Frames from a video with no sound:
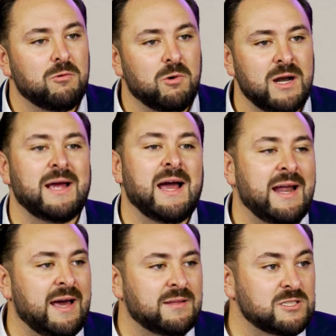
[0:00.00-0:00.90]
what I got
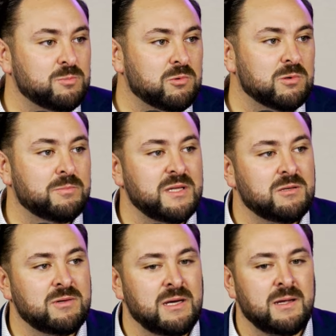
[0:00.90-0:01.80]
out of the sport
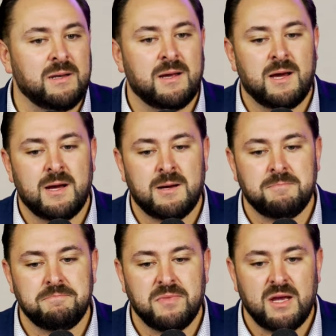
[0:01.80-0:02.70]
between, um,